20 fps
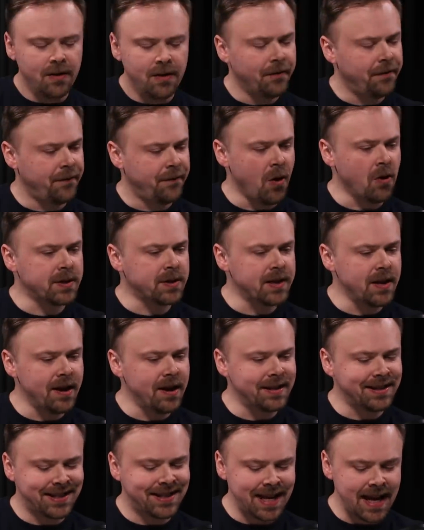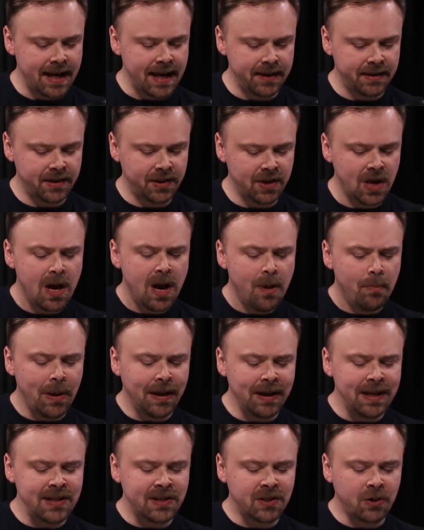Fox 9 says,
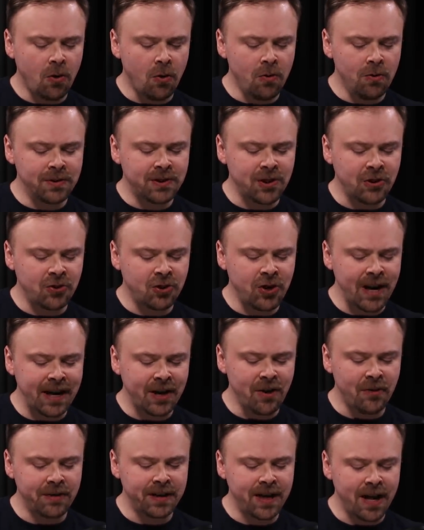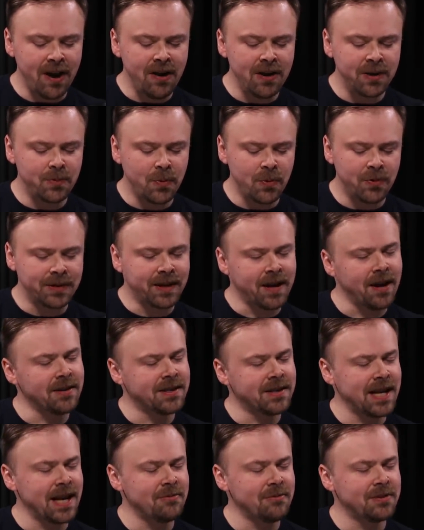police called to check on cardboard
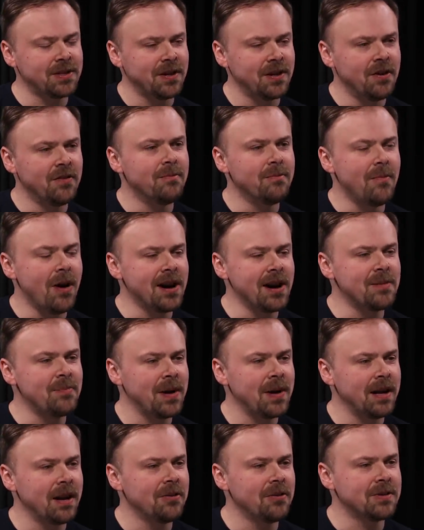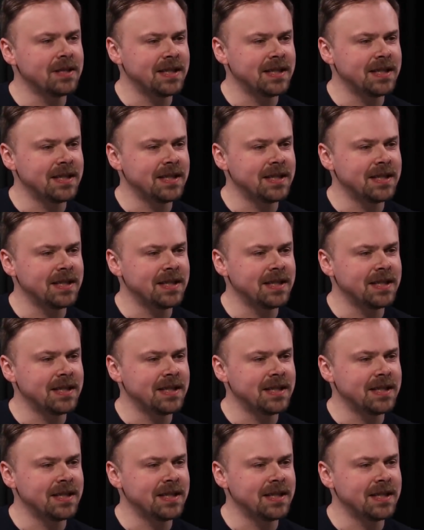cutout of My Pillow